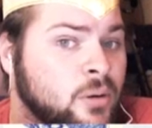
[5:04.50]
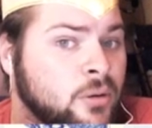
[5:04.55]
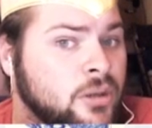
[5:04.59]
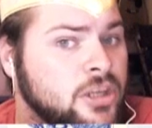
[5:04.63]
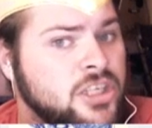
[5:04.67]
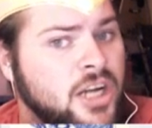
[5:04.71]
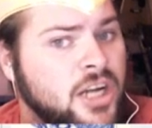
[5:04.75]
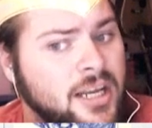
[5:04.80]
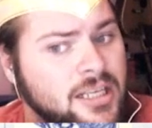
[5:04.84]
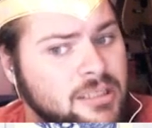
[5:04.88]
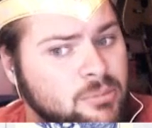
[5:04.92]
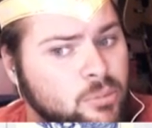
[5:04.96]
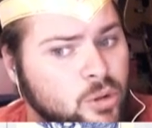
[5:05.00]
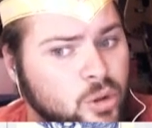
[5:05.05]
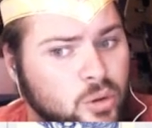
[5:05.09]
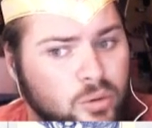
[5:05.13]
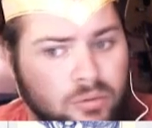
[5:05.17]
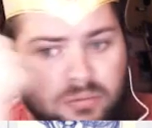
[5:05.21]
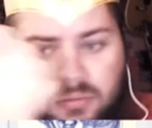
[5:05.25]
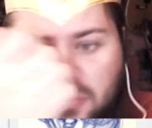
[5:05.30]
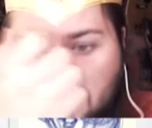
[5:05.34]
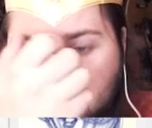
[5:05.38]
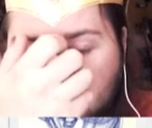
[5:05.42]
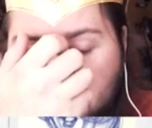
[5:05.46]
or the giant
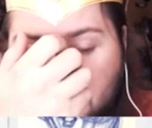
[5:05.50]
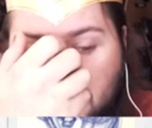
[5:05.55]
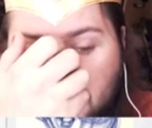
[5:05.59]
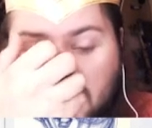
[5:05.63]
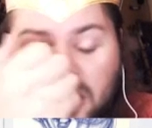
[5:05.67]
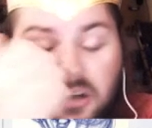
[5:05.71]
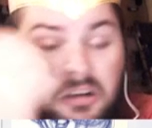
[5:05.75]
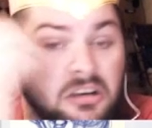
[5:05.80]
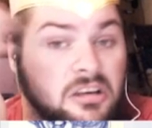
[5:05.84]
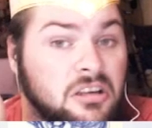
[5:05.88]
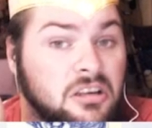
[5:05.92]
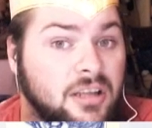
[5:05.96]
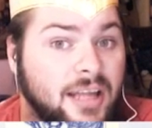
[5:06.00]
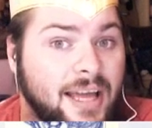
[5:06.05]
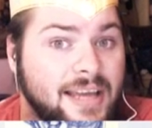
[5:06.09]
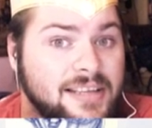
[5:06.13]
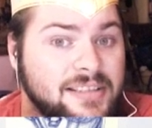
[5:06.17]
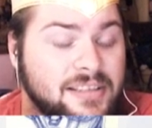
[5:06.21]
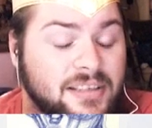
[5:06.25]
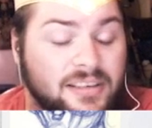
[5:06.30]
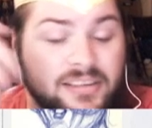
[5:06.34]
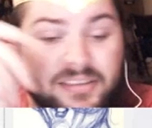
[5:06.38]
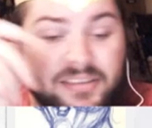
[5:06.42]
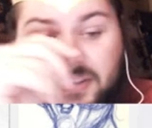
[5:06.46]
spoon.
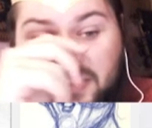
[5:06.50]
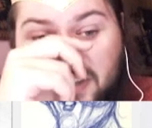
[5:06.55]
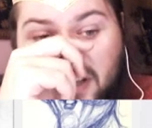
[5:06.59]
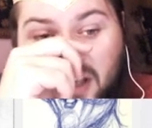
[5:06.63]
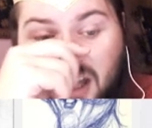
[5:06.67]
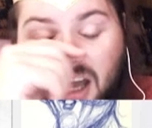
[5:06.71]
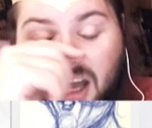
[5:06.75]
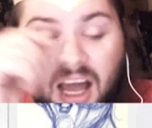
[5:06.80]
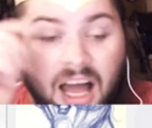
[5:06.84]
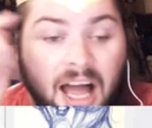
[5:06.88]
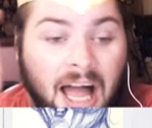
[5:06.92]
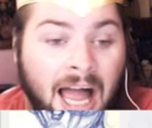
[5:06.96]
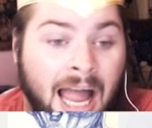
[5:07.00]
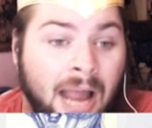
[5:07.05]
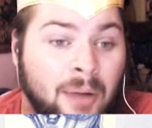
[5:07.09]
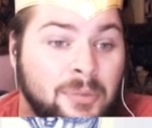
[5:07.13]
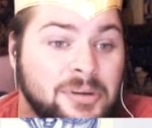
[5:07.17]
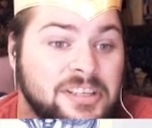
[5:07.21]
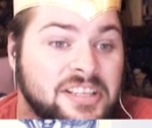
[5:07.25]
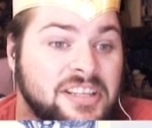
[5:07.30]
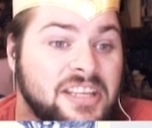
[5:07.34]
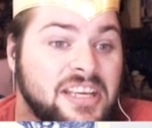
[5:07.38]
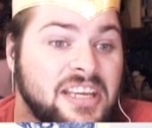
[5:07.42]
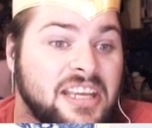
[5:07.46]
Classics. I
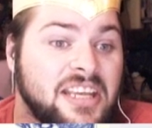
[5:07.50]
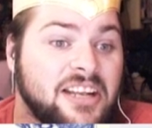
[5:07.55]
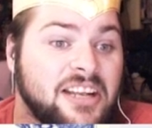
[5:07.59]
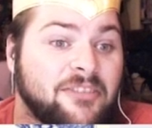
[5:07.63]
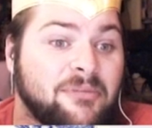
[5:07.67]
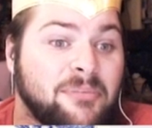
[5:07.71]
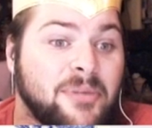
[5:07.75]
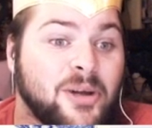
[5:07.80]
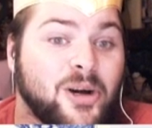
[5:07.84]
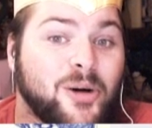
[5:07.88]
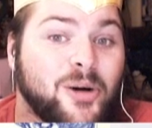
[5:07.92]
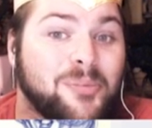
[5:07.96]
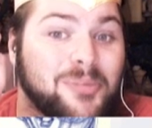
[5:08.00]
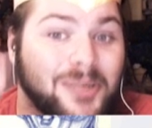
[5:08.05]
was thinking of Bill